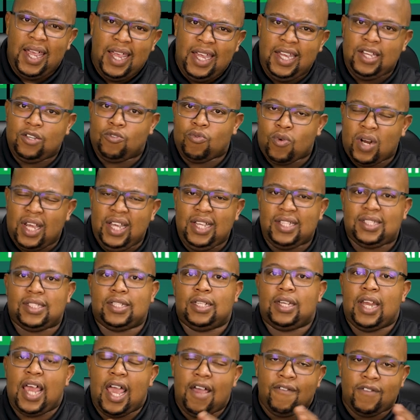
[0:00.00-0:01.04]
eight race
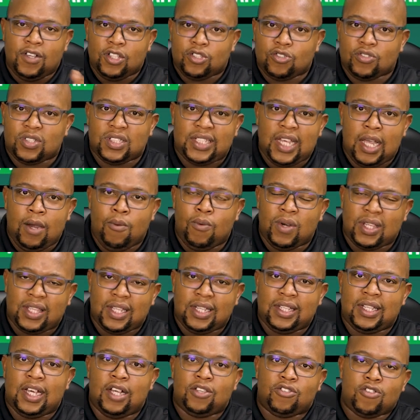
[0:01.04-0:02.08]
and having to stay
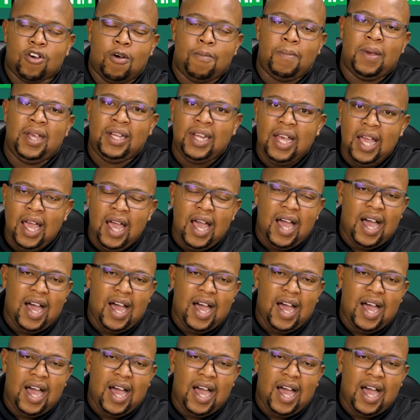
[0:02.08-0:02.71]
within that top eight,